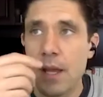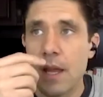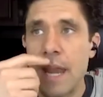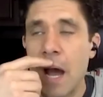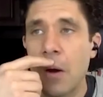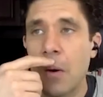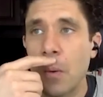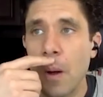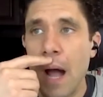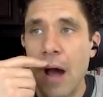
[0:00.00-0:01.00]

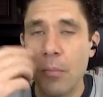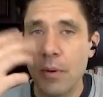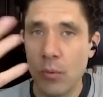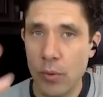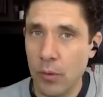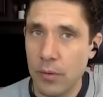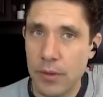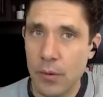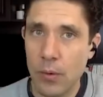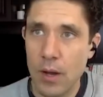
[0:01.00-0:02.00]
Now, I'll be real with
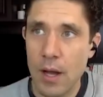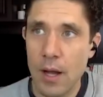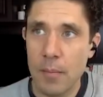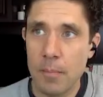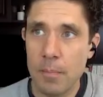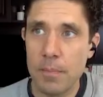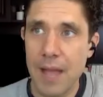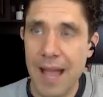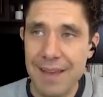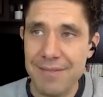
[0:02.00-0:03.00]
you. Um,
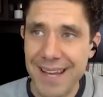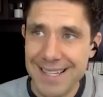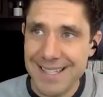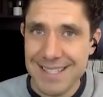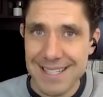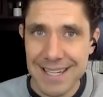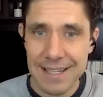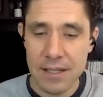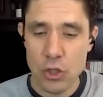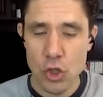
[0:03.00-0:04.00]
I have not
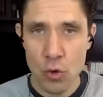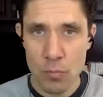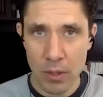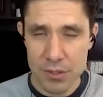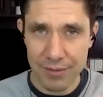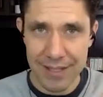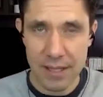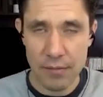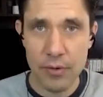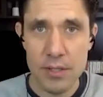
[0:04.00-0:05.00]
seen too much of a
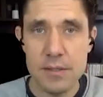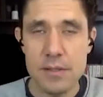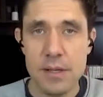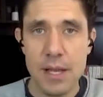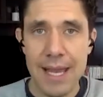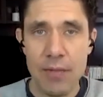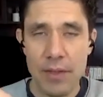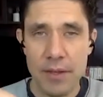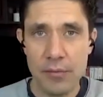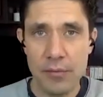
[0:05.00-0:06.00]
difference in
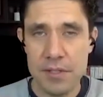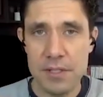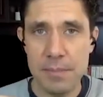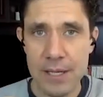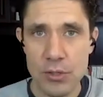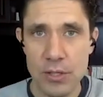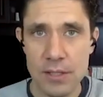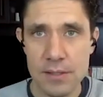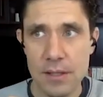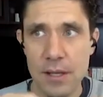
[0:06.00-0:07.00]
the different
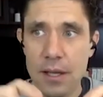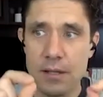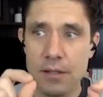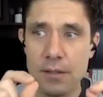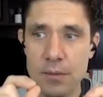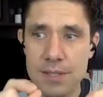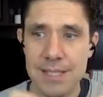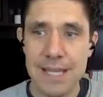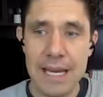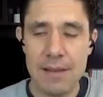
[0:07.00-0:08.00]
species to
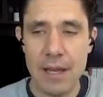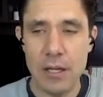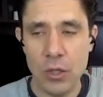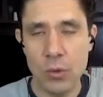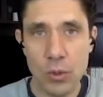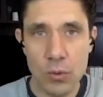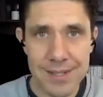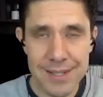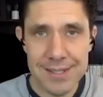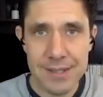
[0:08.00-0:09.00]
state that you
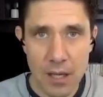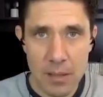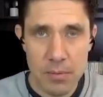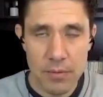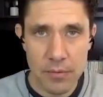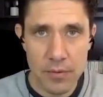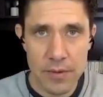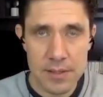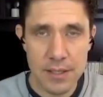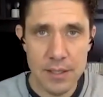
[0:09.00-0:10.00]
use this type for
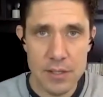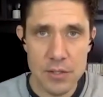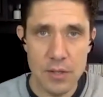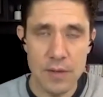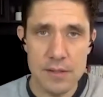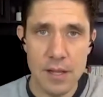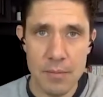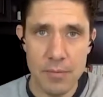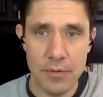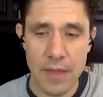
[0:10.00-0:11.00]
this condition, this
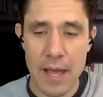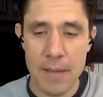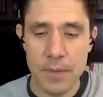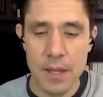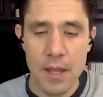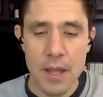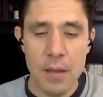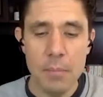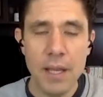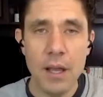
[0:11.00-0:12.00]
type for that,
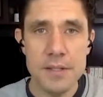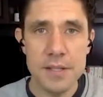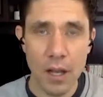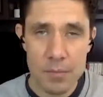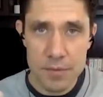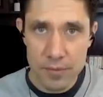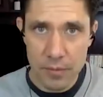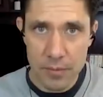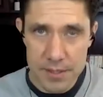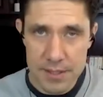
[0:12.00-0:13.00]
because it comes
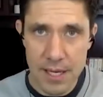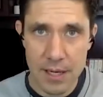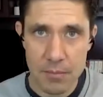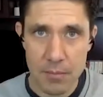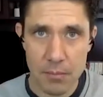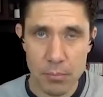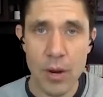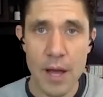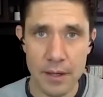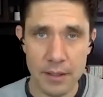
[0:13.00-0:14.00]
from the same
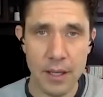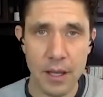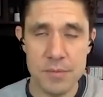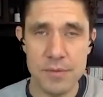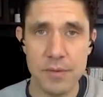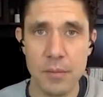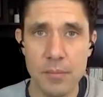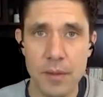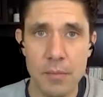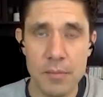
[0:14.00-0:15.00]
product. It comes
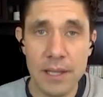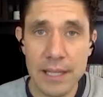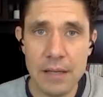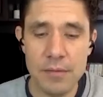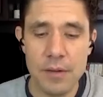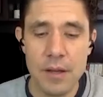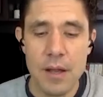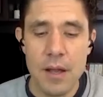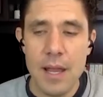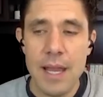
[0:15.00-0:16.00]
from um, the leaf.
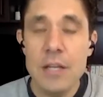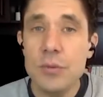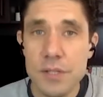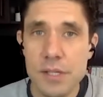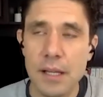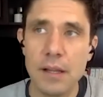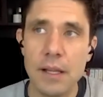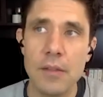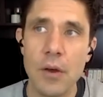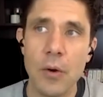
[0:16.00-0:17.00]

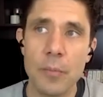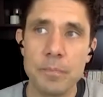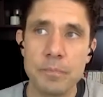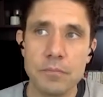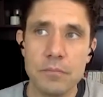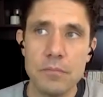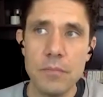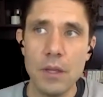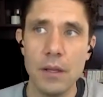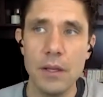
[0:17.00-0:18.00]
Interestingly, though,
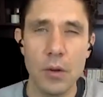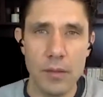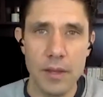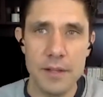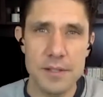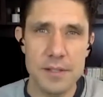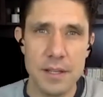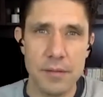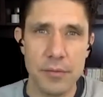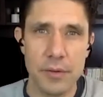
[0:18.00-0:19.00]
you know, it's just a
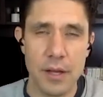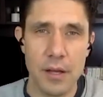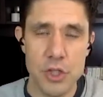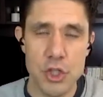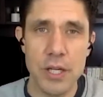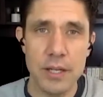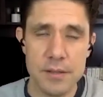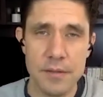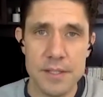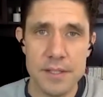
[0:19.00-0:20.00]
different uh,
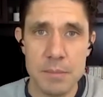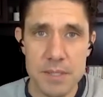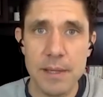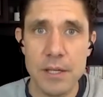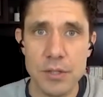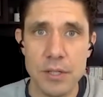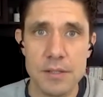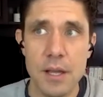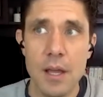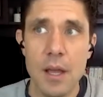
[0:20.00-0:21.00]
genus of the same species.